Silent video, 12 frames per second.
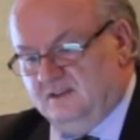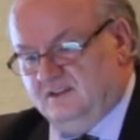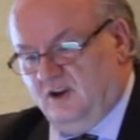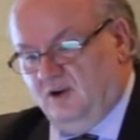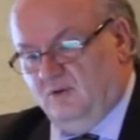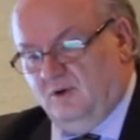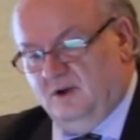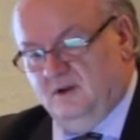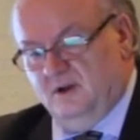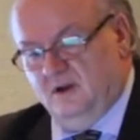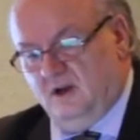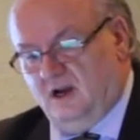So
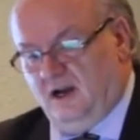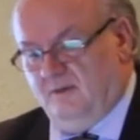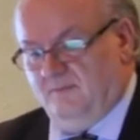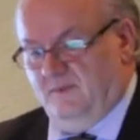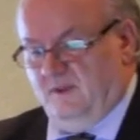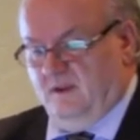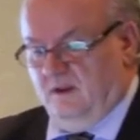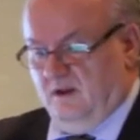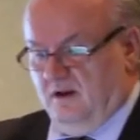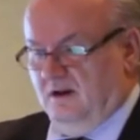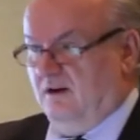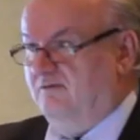
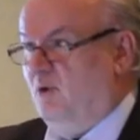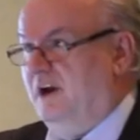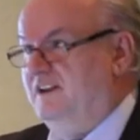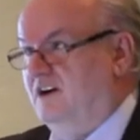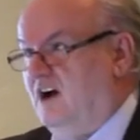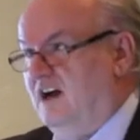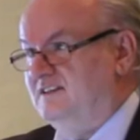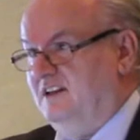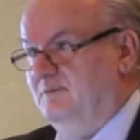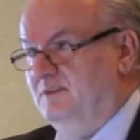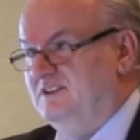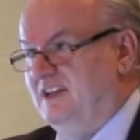avoid the
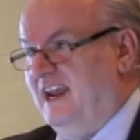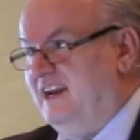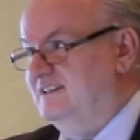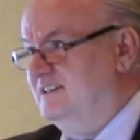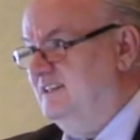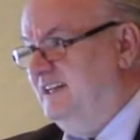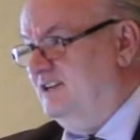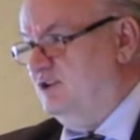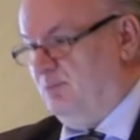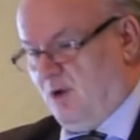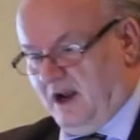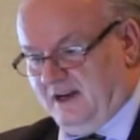costly mistakes, get
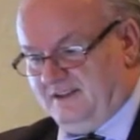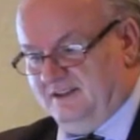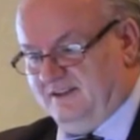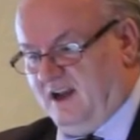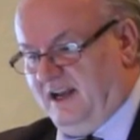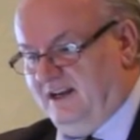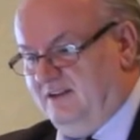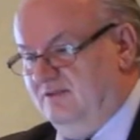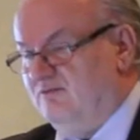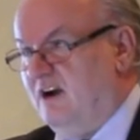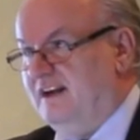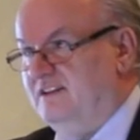your product designed
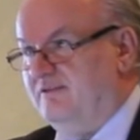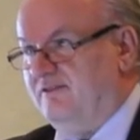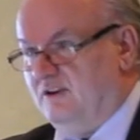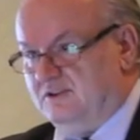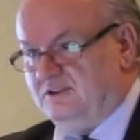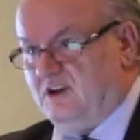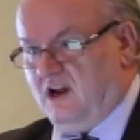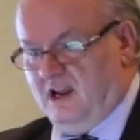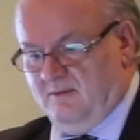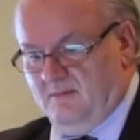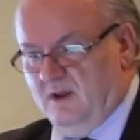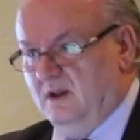right the first
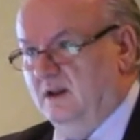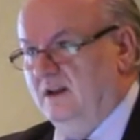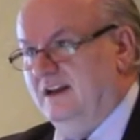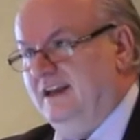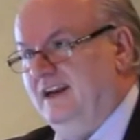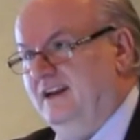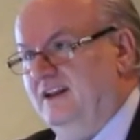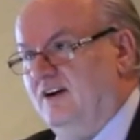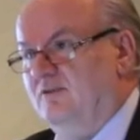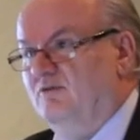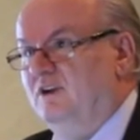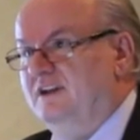time, get in
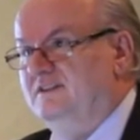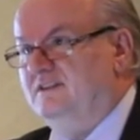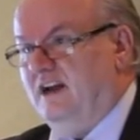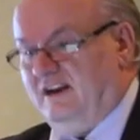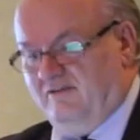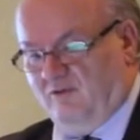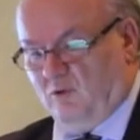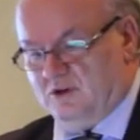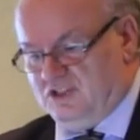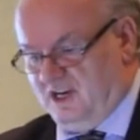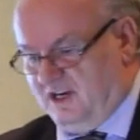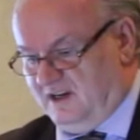there and really study
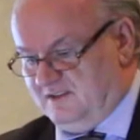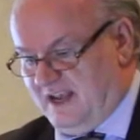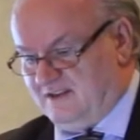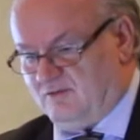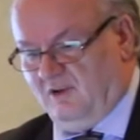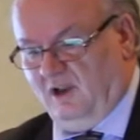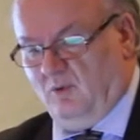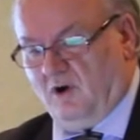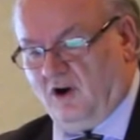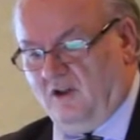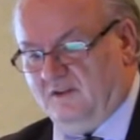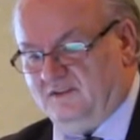4G, because that's really
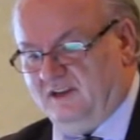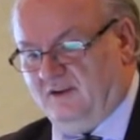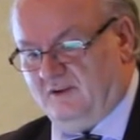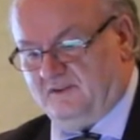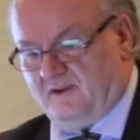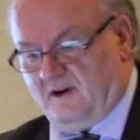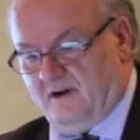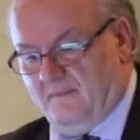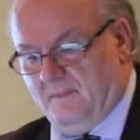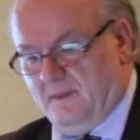where all the secrets are.